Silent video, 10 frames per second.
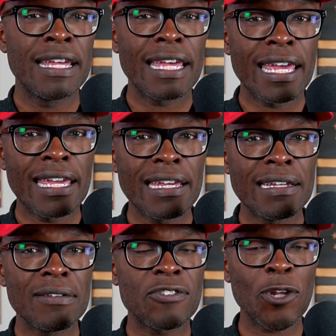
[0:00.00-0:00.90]
a
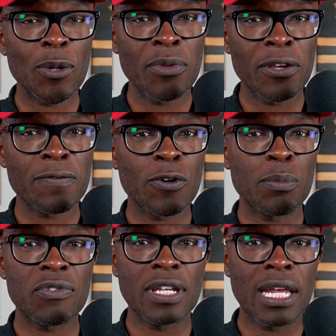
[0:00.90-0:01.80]
settlement from
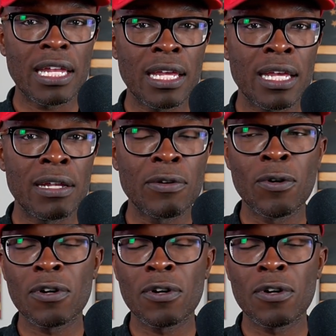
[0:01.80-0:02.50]
CNN or